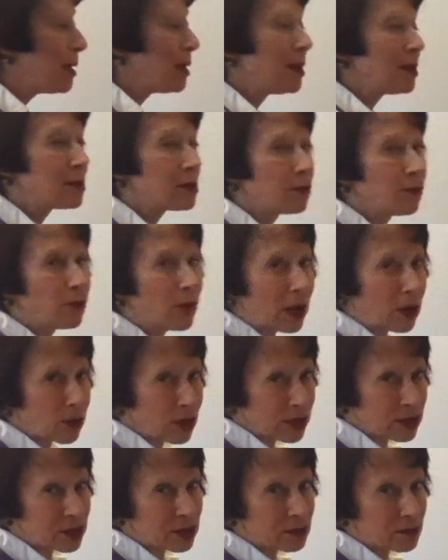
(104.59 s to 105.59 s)
It's
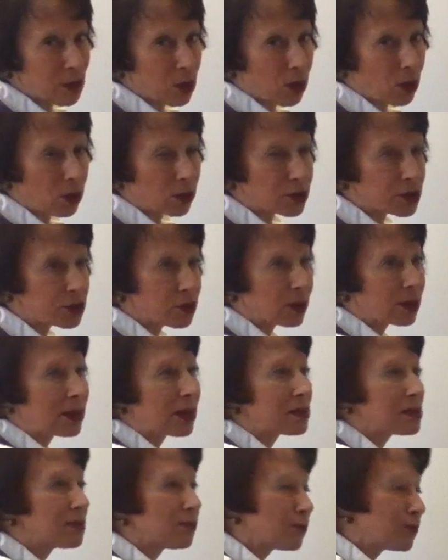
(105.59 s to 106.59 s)
very small, so it
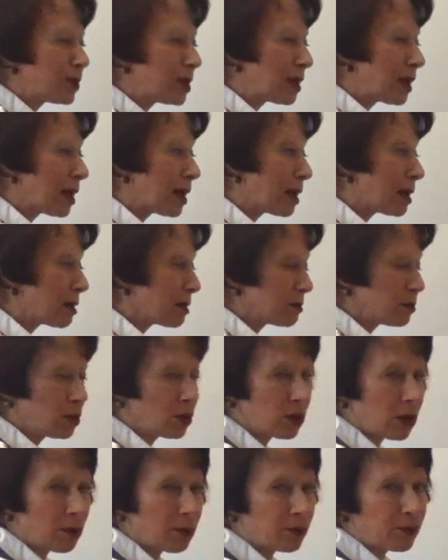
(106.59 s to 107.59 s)
doesn't feel like,
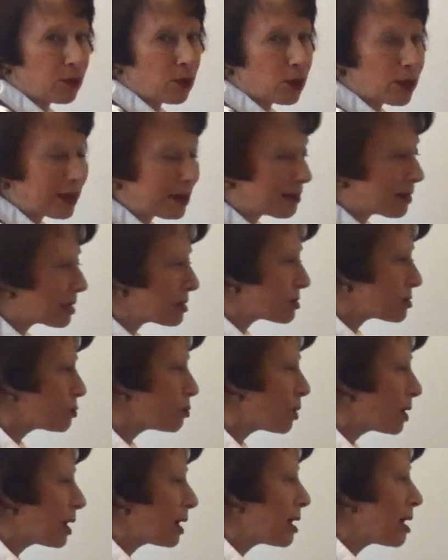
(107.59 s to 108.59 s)
I'm falling this
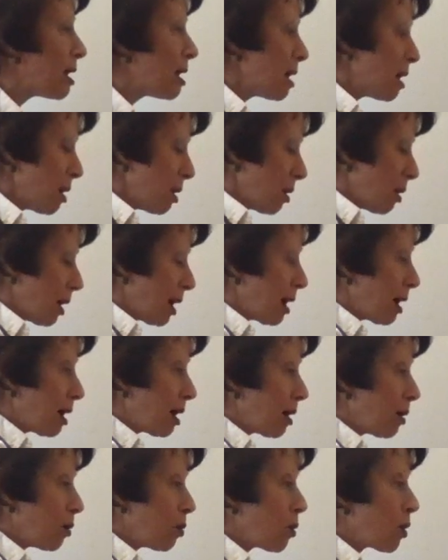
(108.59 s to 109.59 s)
way
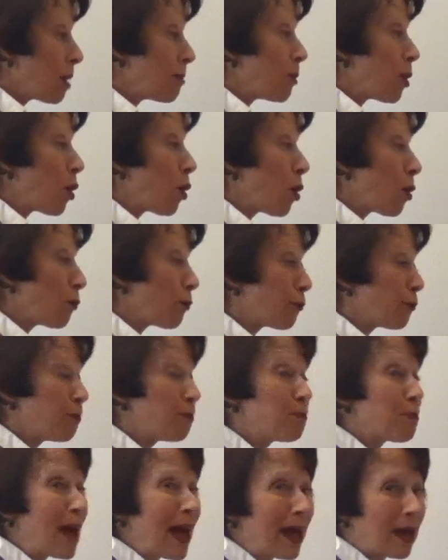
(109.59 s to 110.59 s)
or I'm
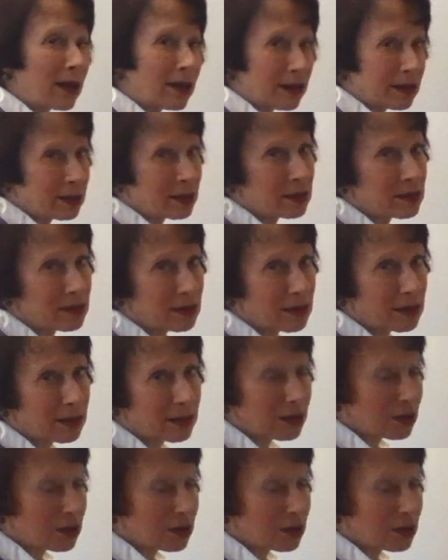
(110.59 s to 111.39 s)
off balance.